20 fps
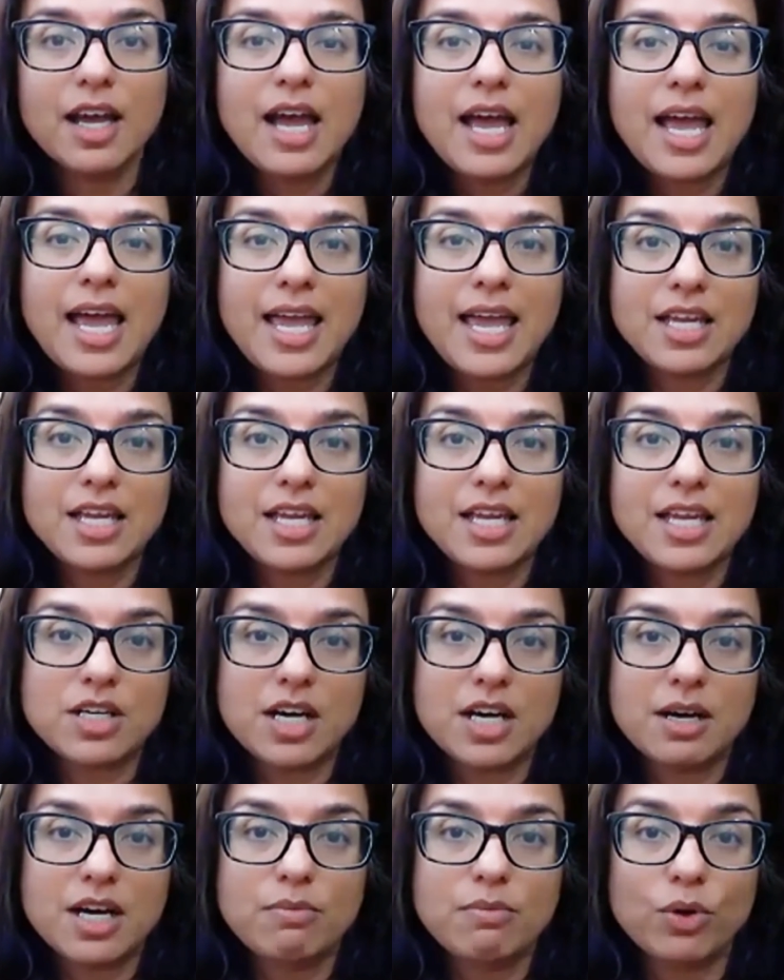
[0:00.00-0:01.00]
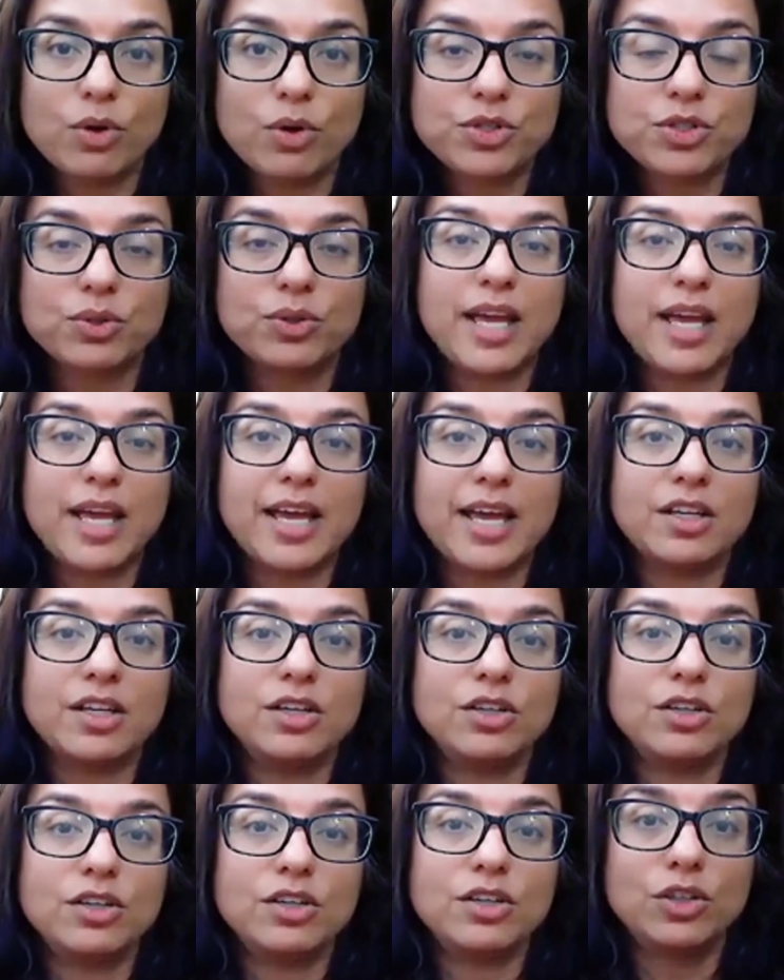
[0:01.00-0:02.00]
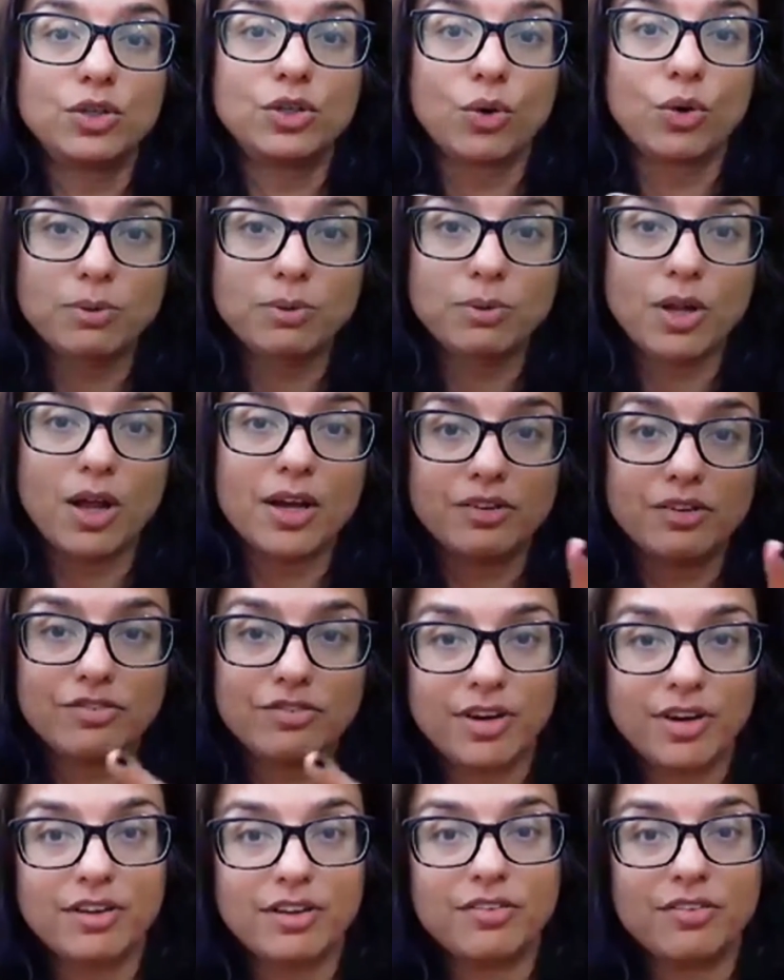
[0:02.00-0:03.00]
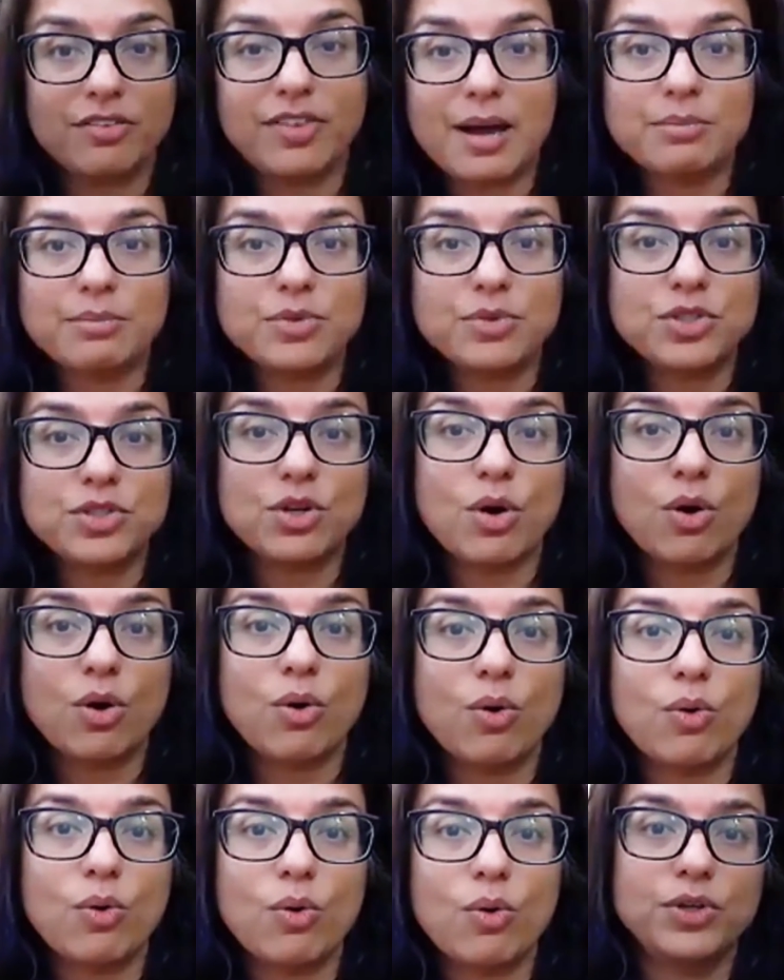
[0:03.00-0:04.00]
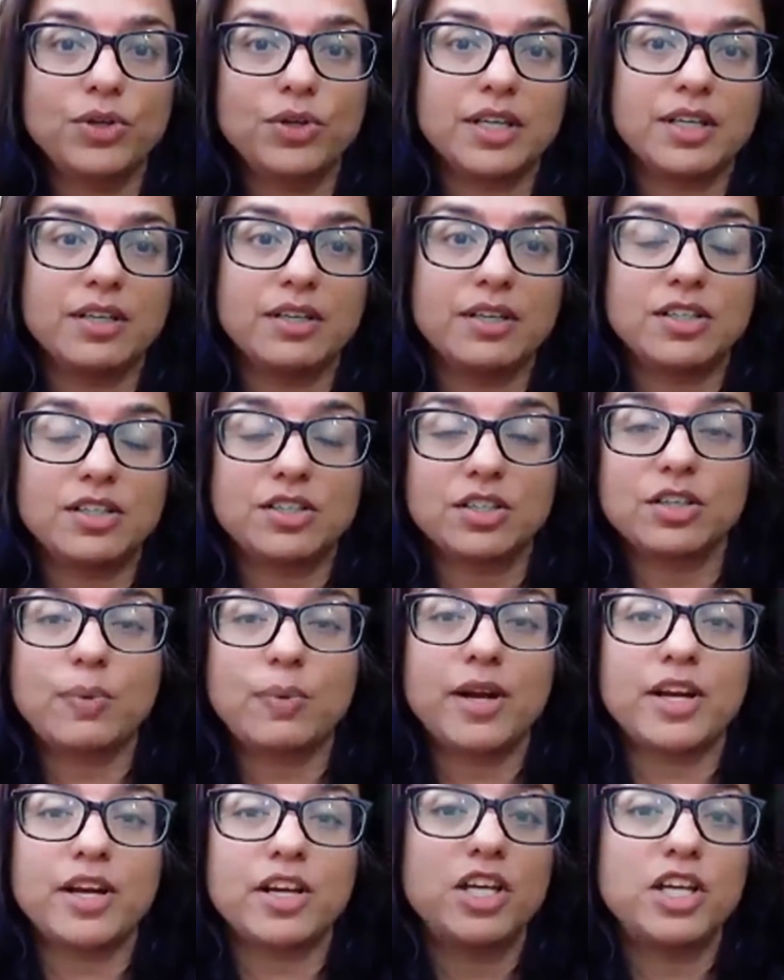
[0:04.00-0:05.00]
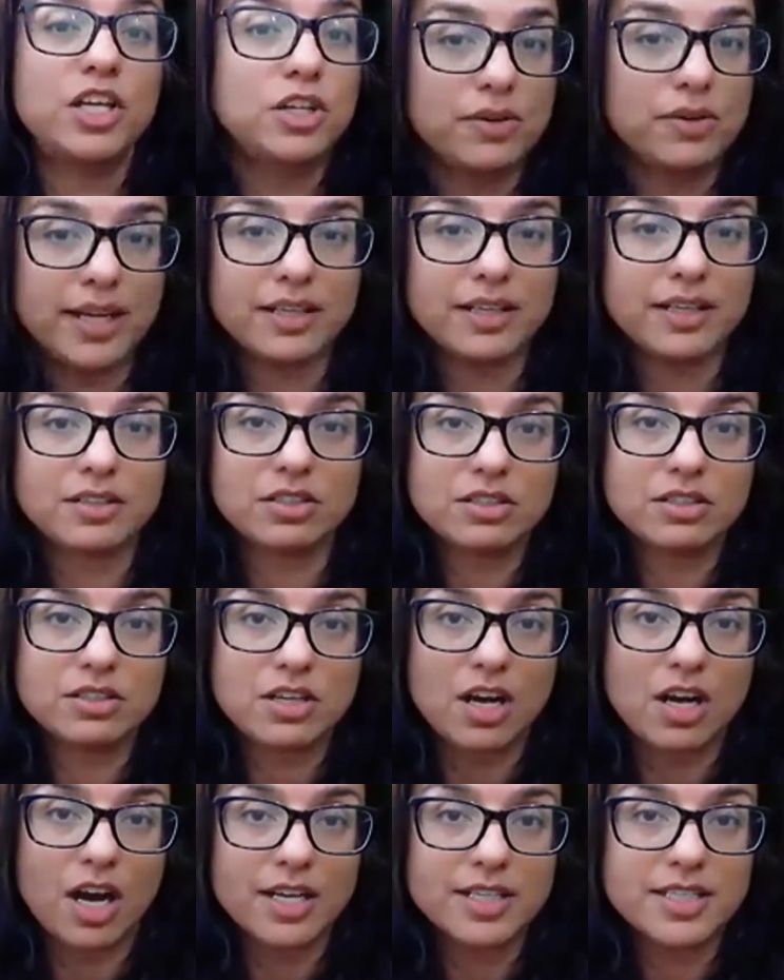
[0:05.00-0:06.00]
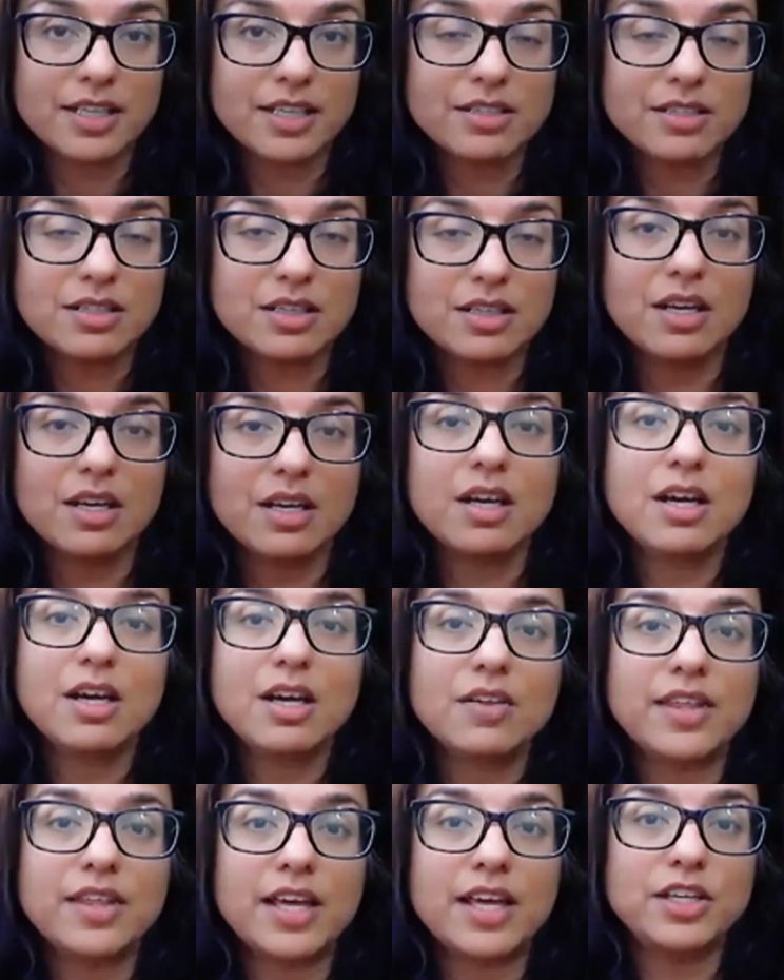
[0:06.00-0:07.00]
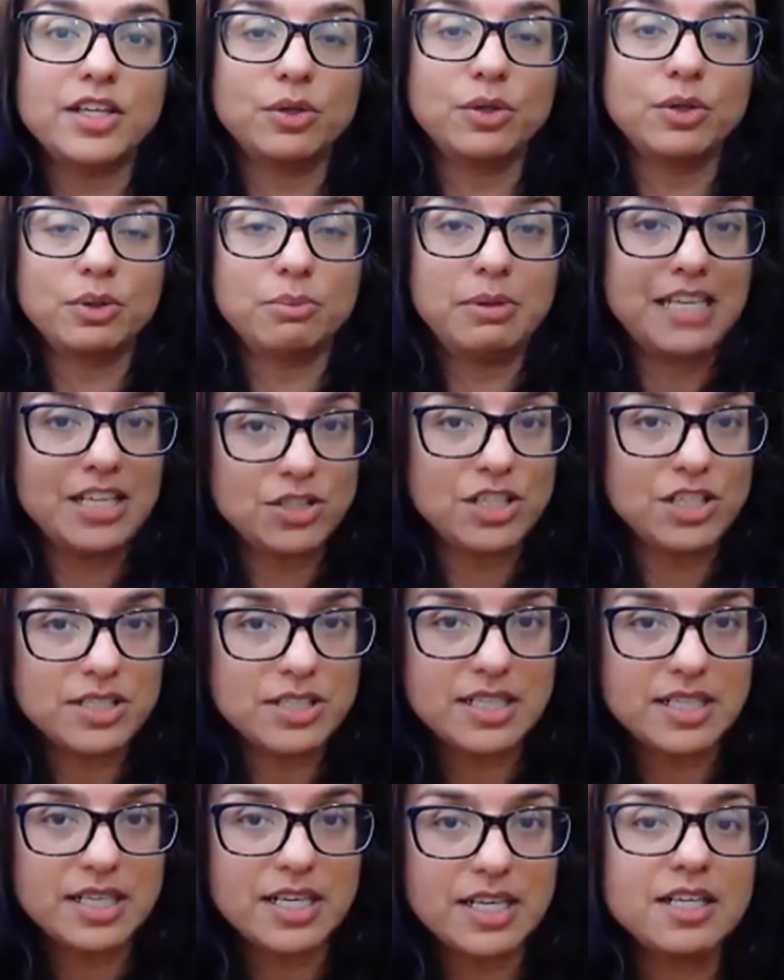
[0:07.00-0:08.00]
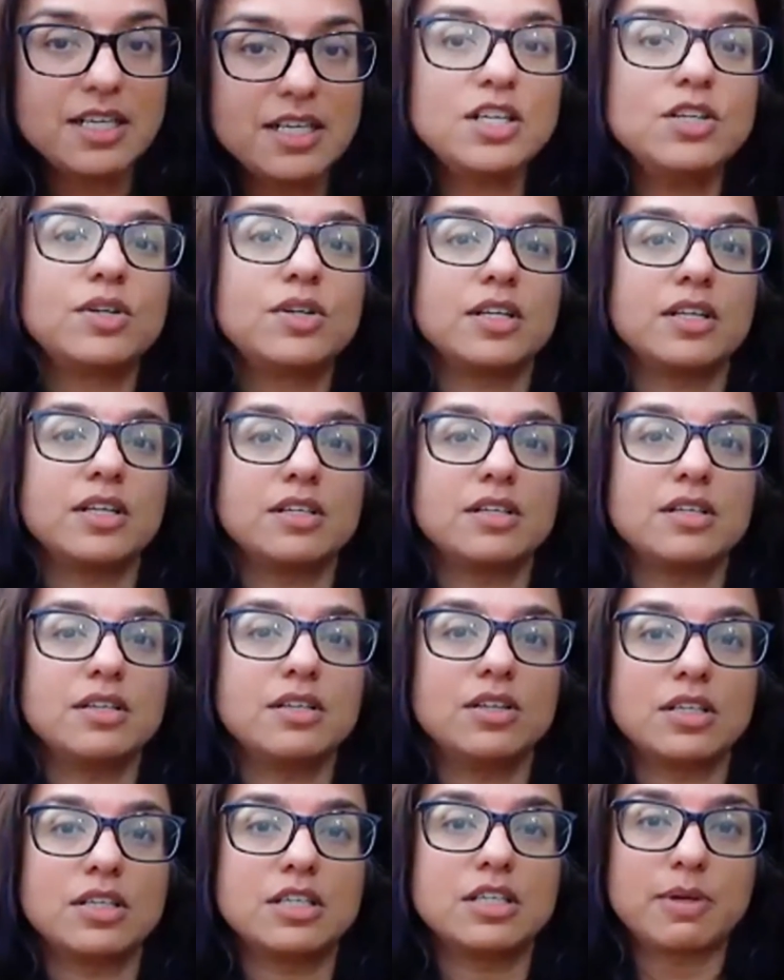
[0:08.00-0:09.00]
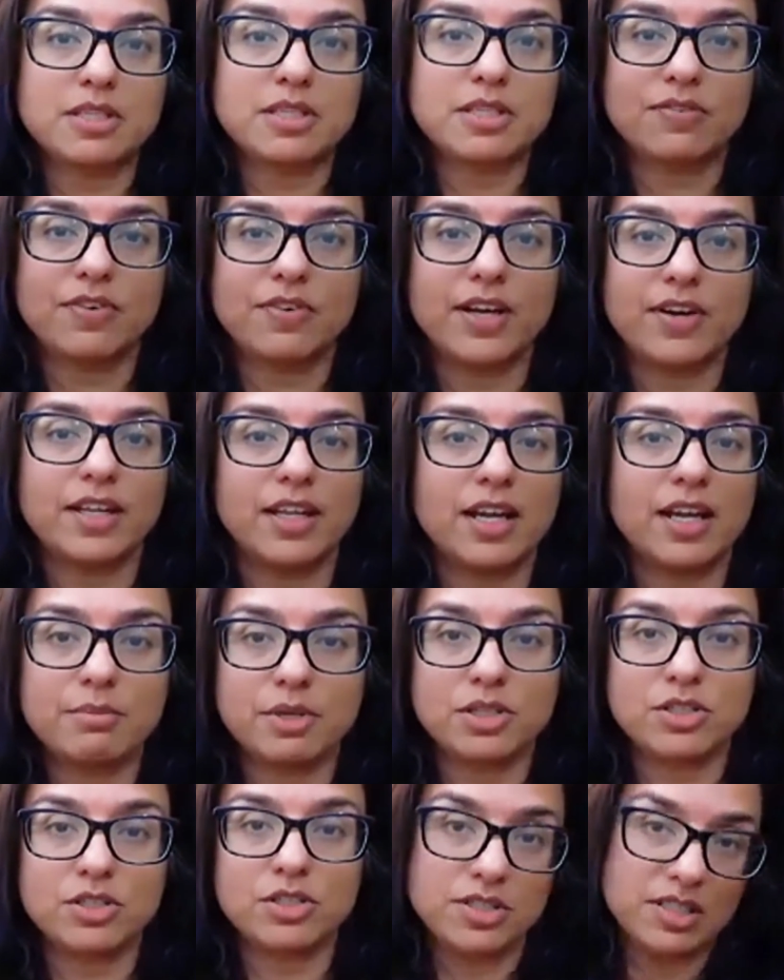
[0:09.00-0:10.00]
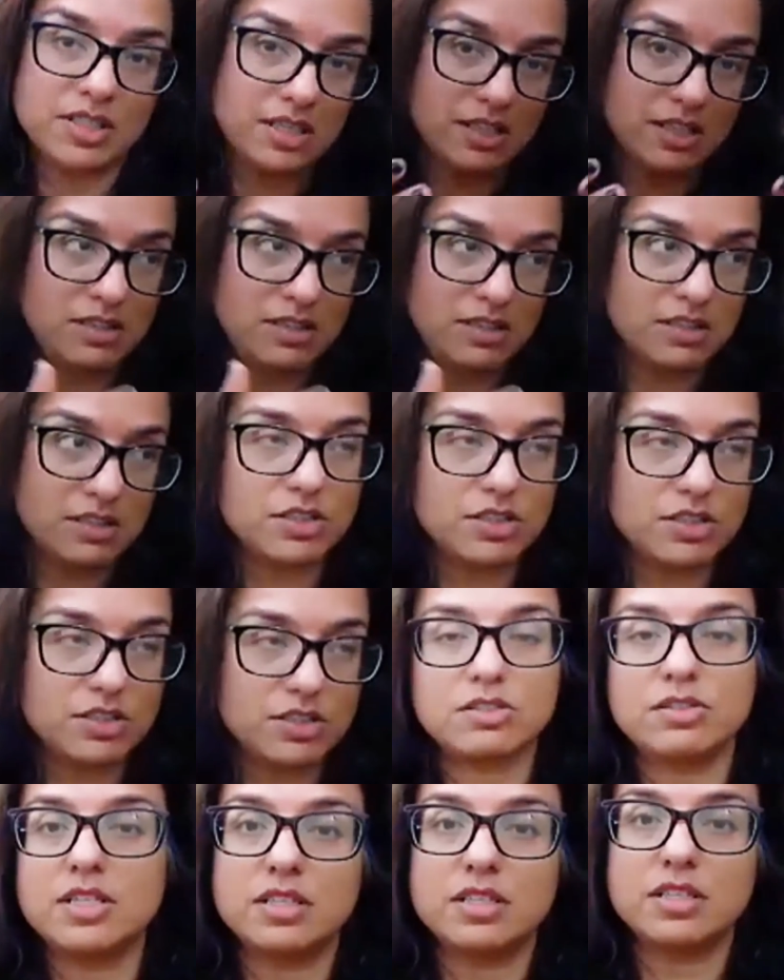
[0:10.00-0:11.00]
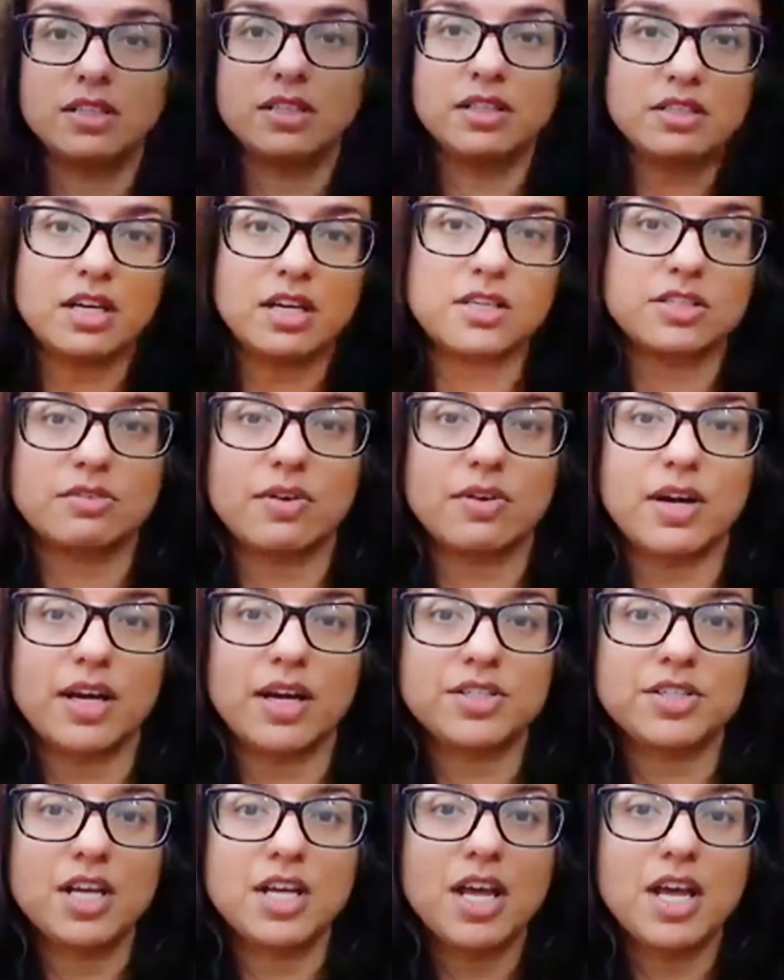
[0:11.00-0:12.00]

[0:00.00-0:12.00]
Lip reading: and also get your blog in front of them. So it's a good way to curate content that you would be interested in. You can specify, like, I'm interested in these industries and these kinds of writers,